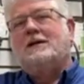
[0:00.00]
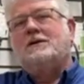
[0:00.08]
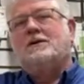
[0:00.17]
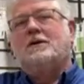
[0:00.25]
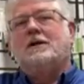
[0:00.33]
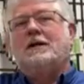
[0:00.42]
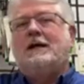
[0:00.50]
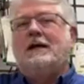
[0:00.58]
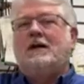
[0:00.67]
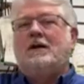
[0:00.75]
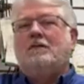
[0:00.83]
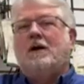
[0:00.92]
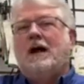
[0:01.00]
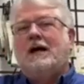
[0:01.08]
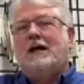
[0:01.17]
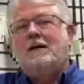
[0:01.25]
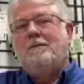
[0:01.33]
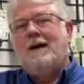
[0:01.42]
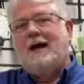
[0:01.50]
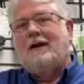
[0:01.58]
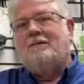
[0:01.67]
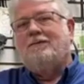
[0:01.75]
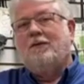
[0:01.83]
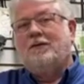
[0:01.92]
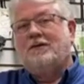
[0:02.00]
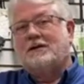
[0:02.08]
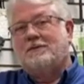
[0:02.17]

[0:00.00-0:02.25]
is you're going to get rocking back and forth,